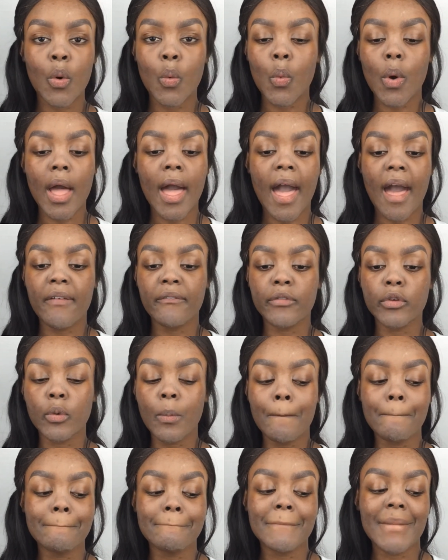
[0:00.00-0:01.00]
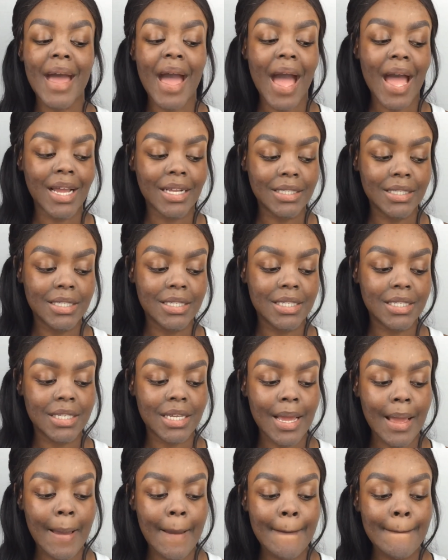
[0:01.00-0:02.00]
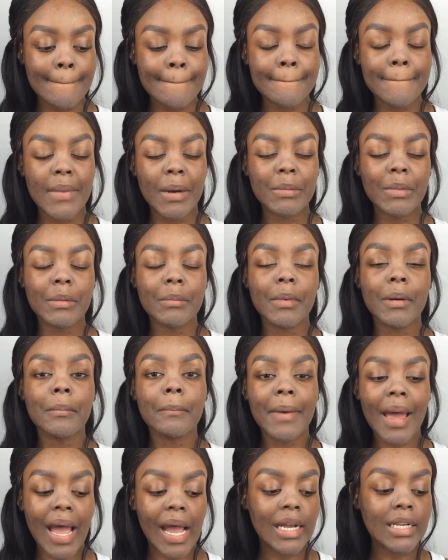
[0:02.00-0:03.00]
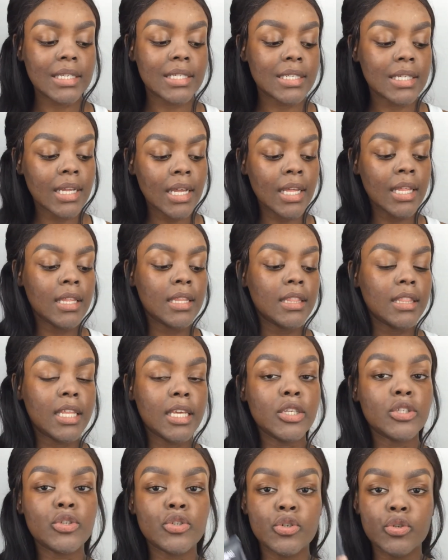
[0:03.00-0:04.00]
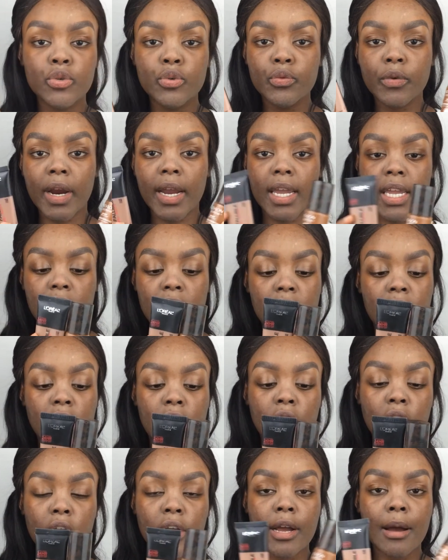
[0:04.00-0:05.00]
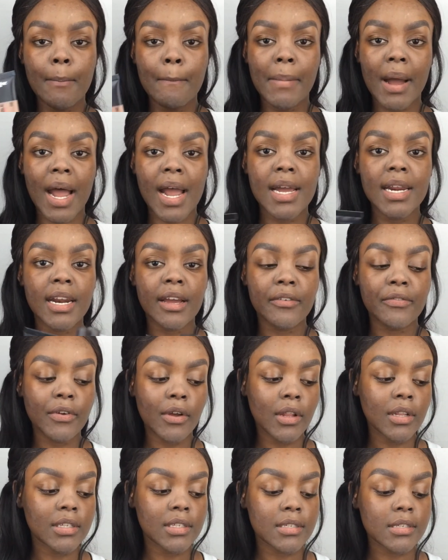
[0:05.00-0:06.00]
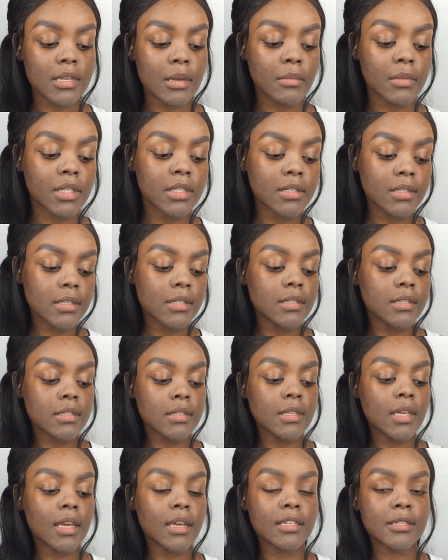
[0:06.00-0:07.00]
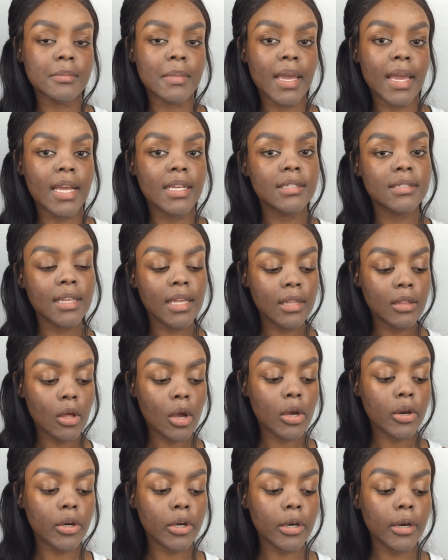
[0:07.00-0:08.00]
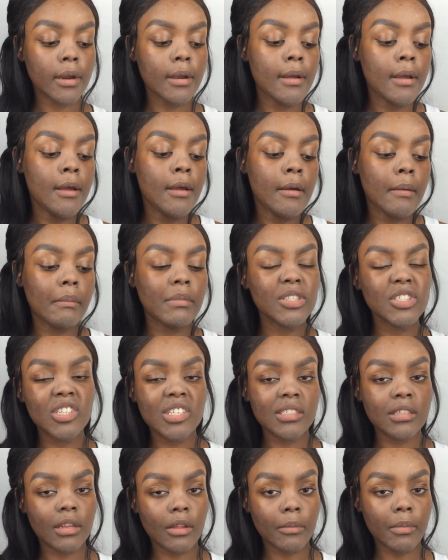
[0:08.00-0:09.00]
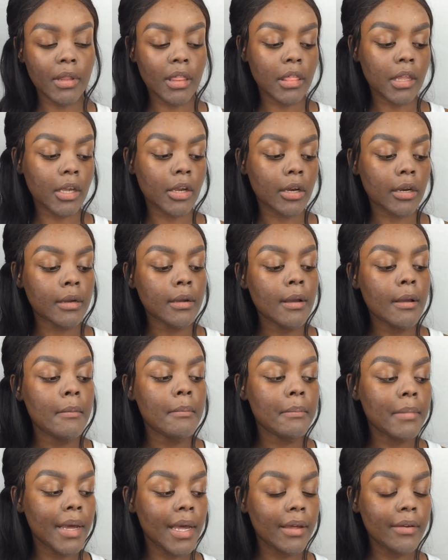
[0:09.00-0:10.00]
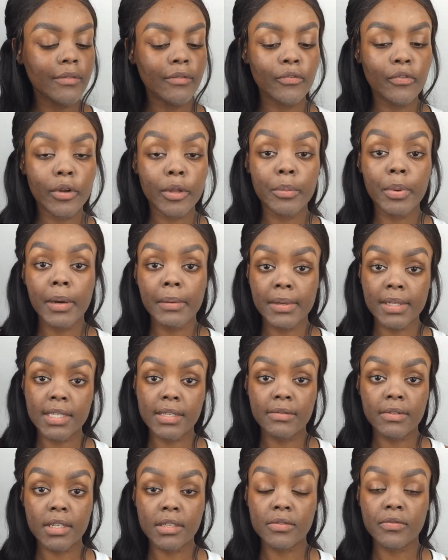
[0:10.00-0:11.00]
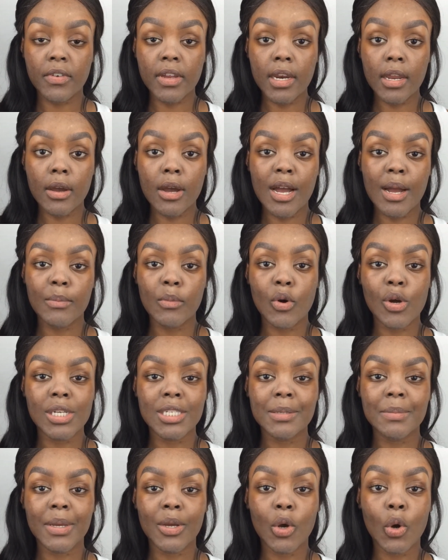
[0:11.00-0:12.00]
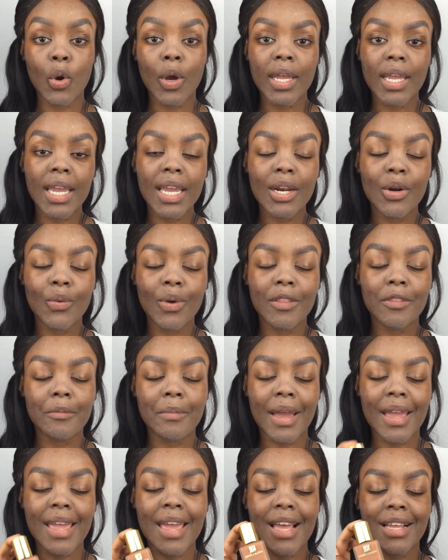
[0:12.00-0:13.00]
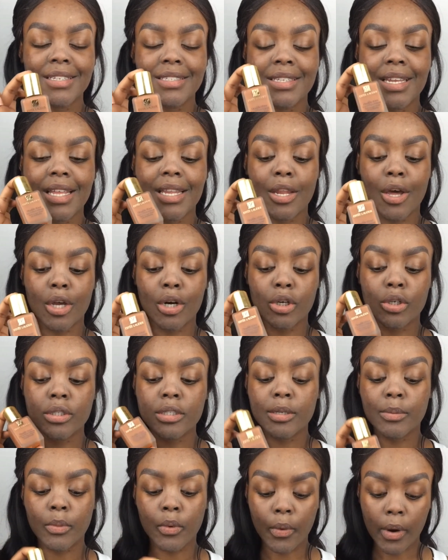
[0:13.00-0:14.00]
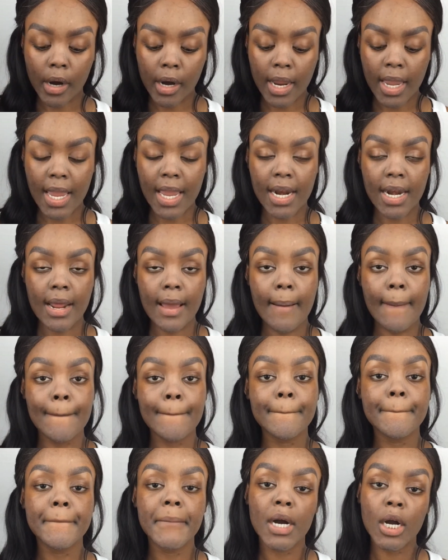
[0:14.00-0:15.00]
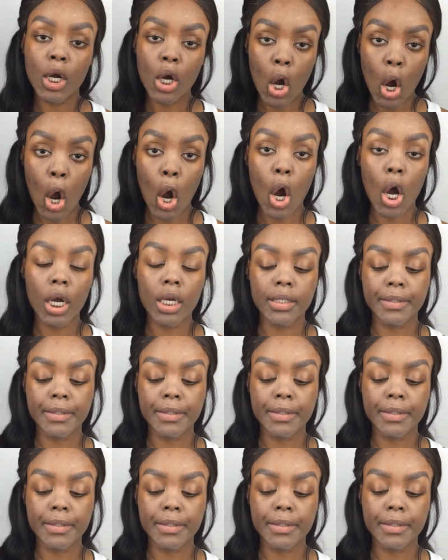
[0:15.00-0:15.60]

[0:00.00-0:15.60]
what have you, matte. Matte. These 2 right here combined, I feel the same consistency as my Estee Lauder, just a little bit thicker. But for the purpose of this video, I'm going to be going in with my Estee Lauder Double Wear in Pecan.